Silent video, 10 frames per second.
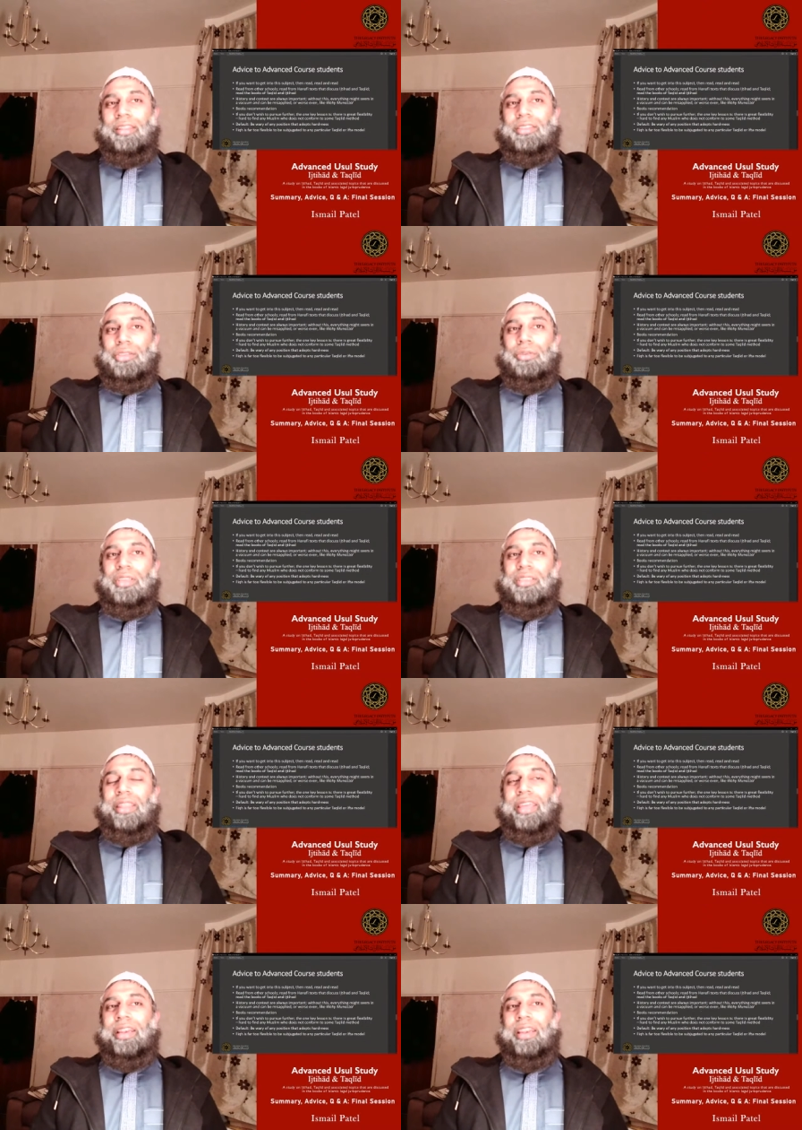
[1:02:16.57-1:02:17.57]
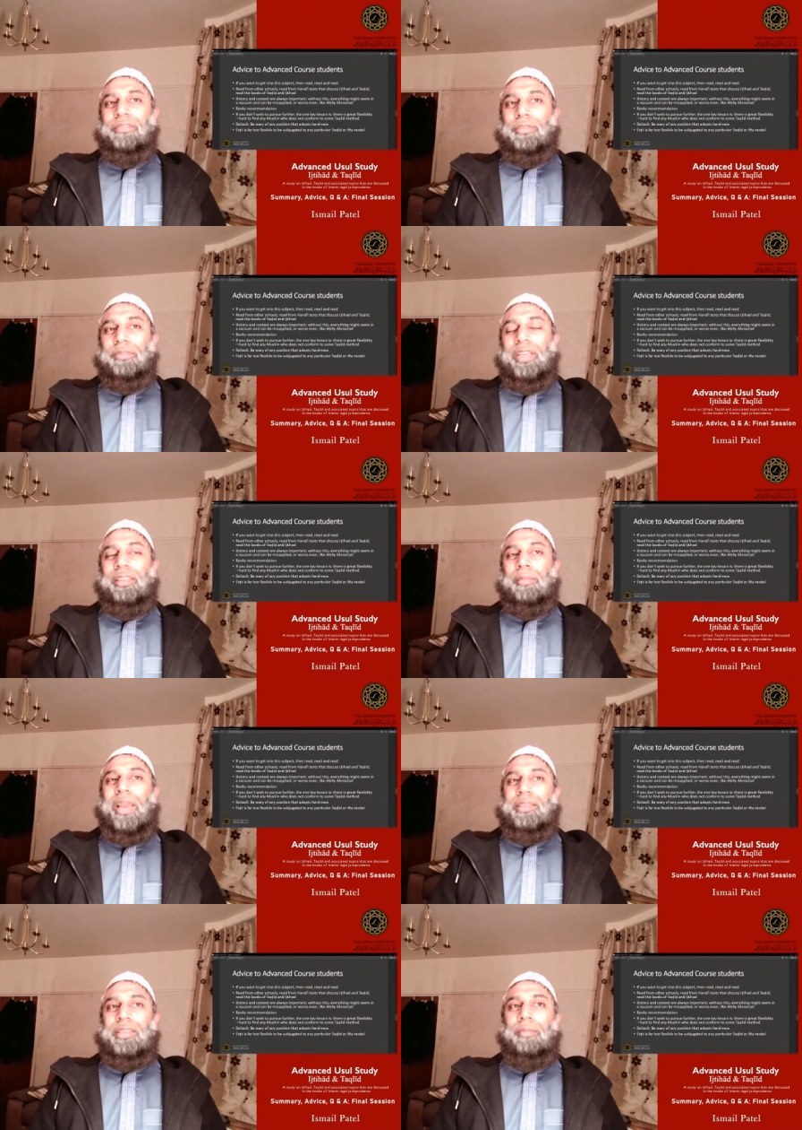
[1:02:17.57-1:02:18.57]
Students are then left to fill in the
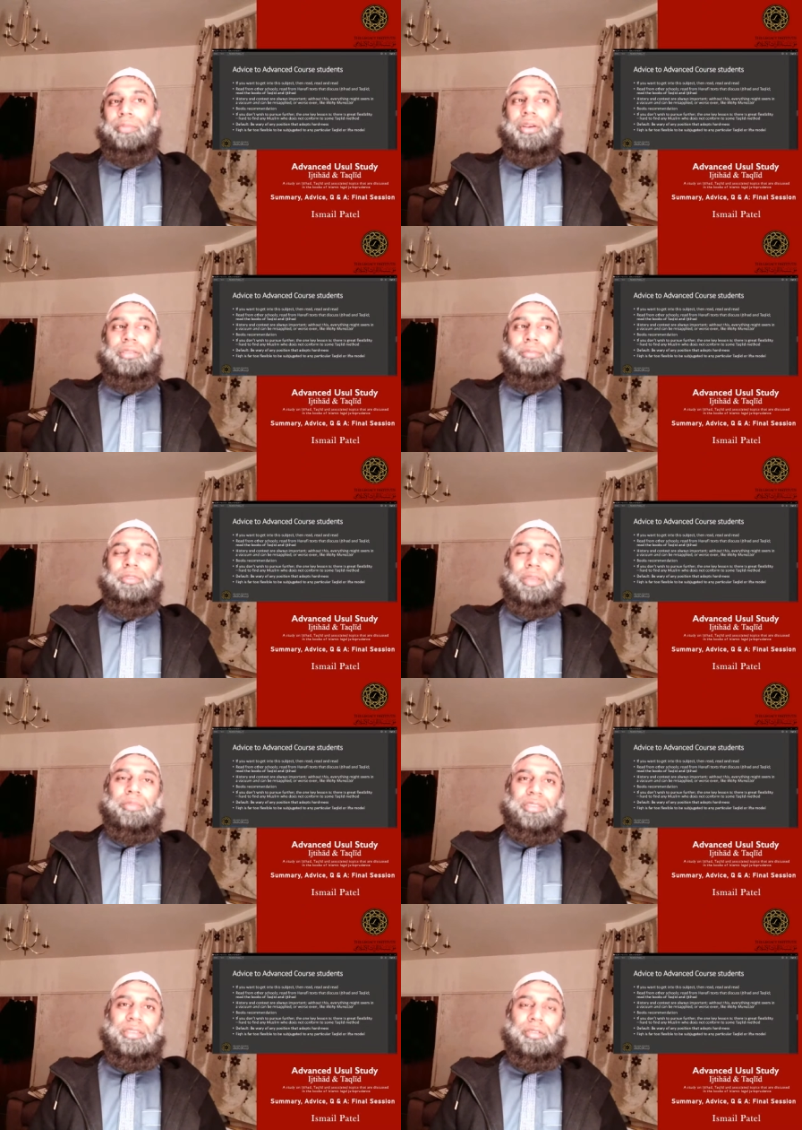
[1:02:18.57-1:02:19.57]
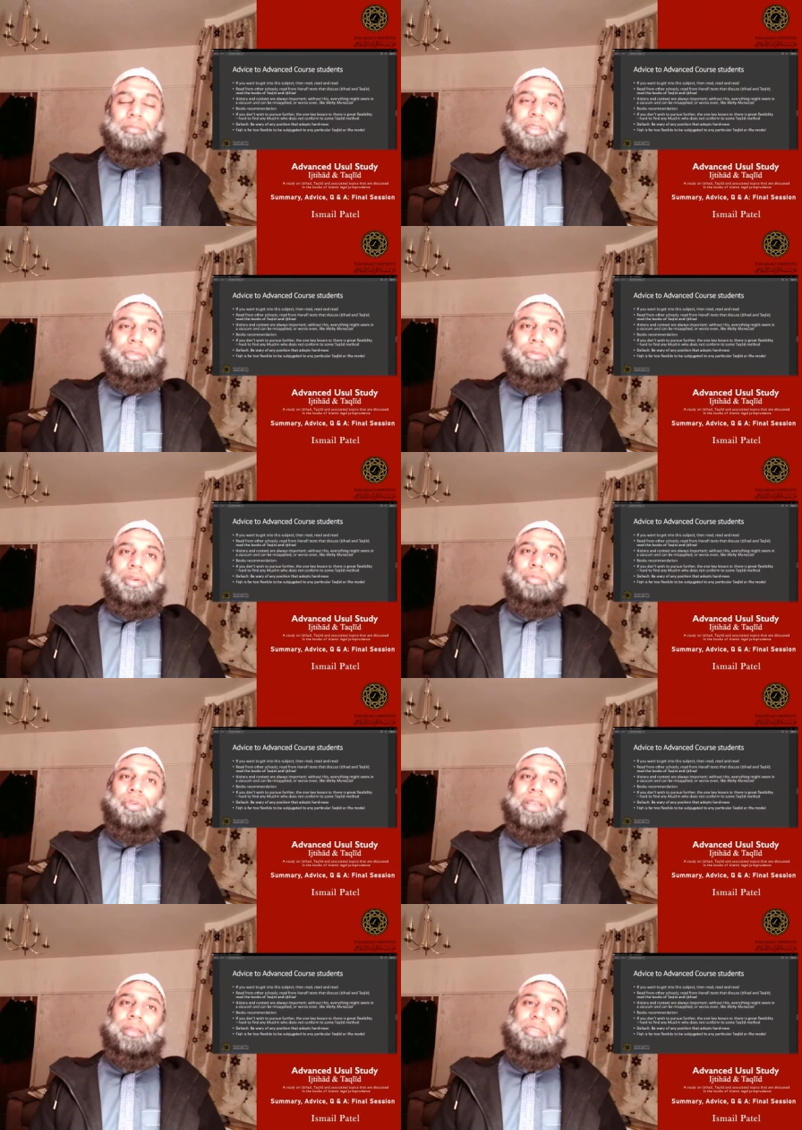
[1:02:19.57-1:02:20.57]
blanks, that because the mufti must stick to the mashhur, and
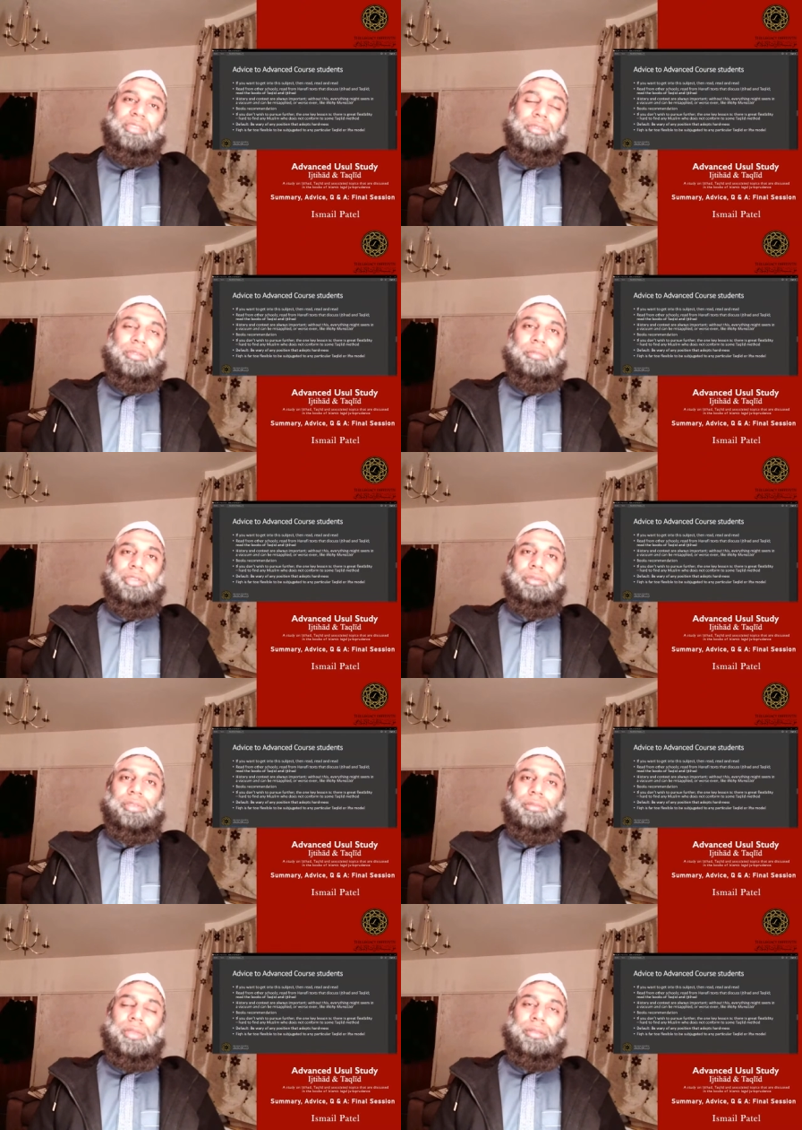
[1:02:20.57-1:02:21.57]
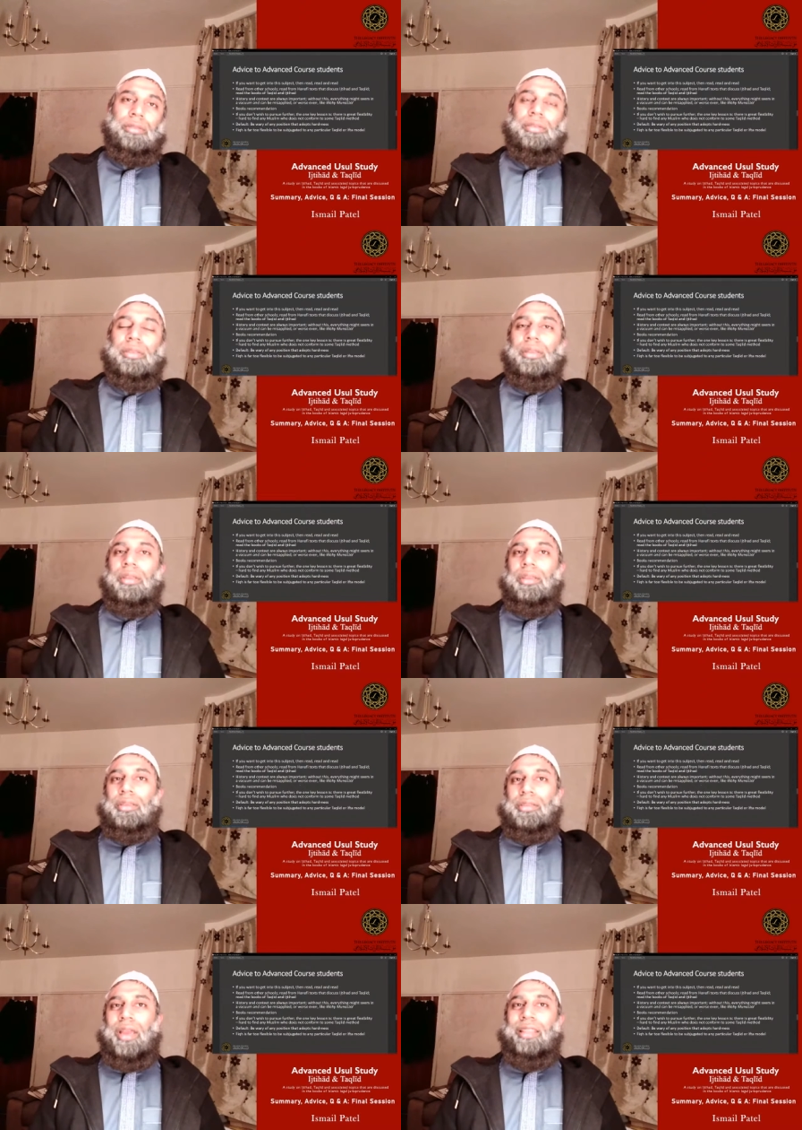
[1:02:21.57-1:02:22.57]
muqallid must stick to the mashhur as well.
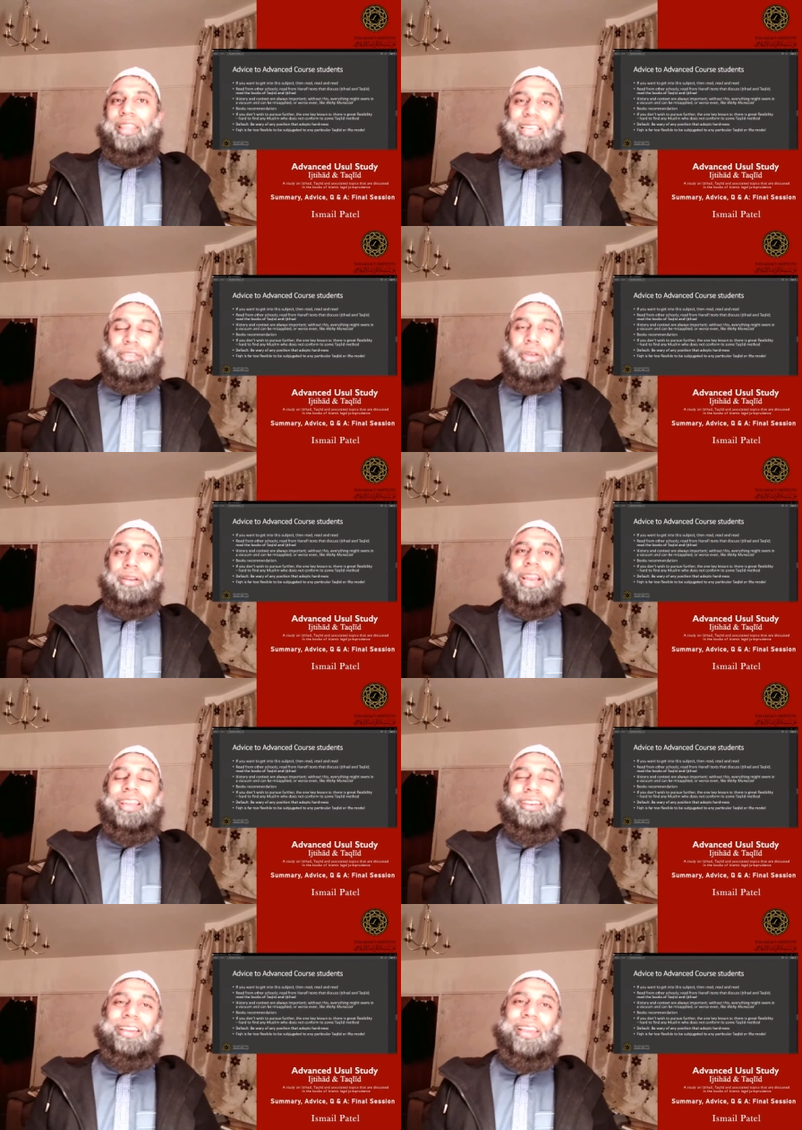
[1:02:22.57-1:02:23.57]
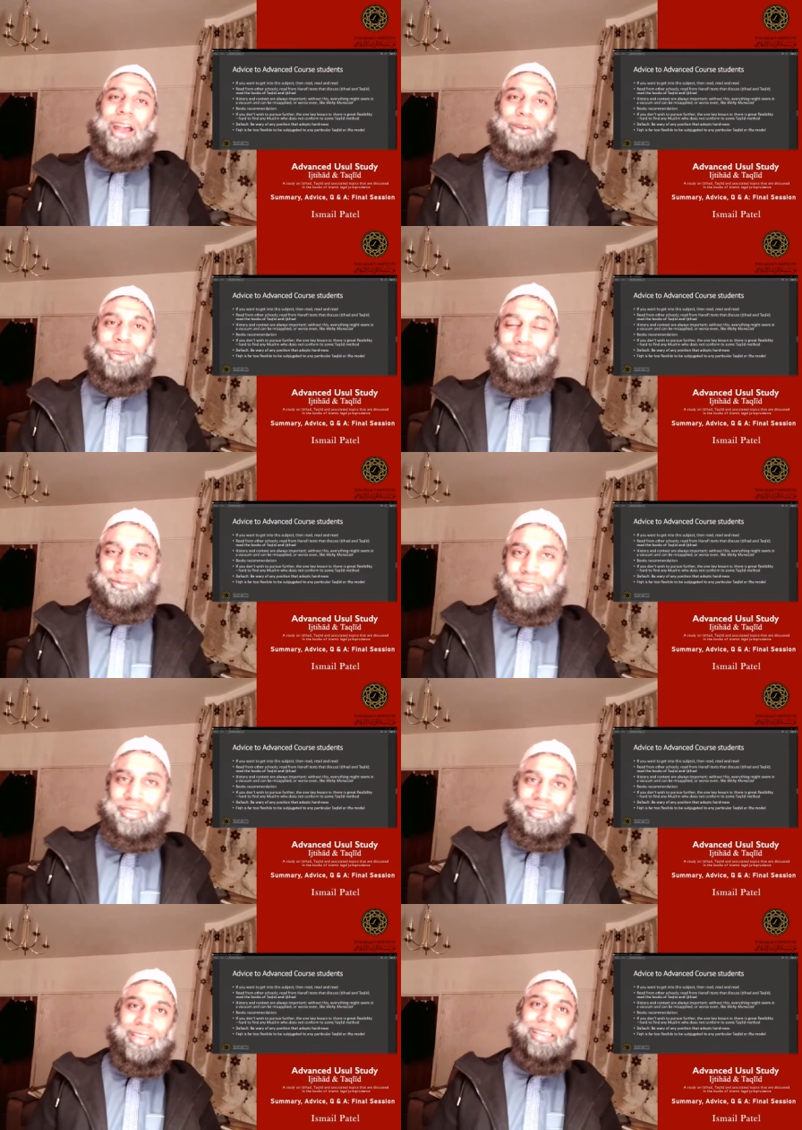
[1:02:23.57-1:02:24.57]
And that is not really how
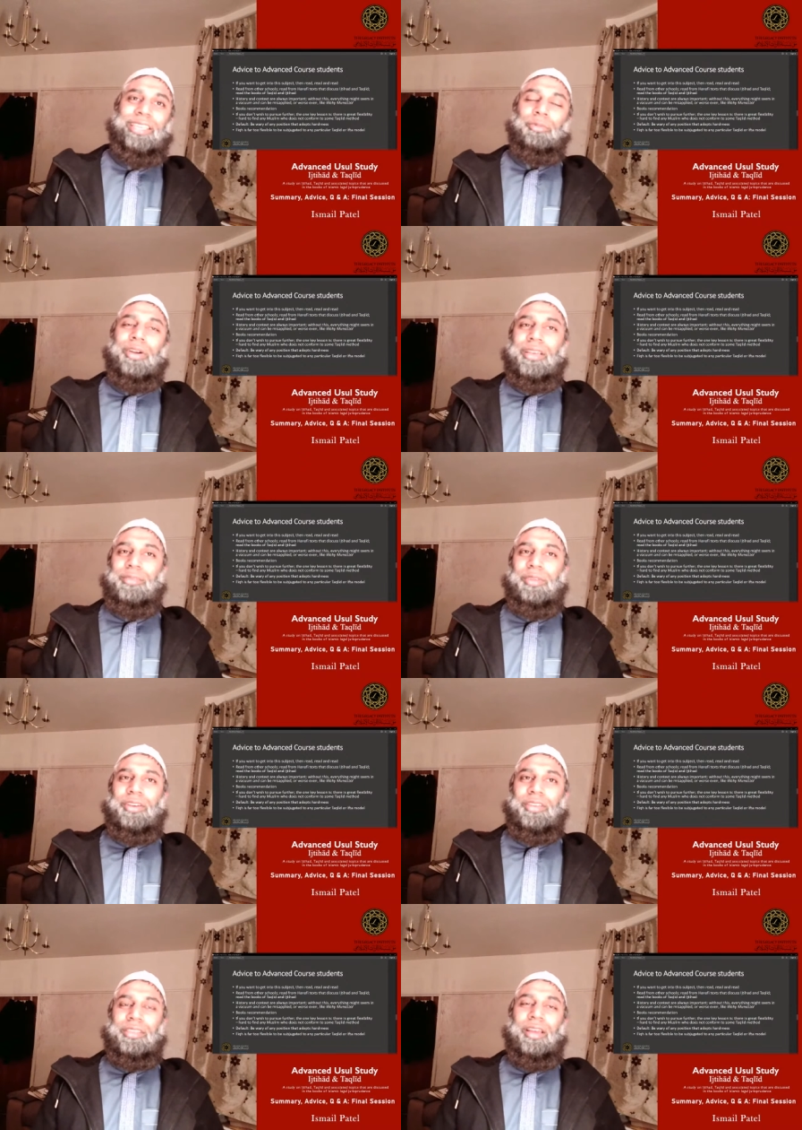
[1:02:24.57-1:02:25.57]
taqlid works, because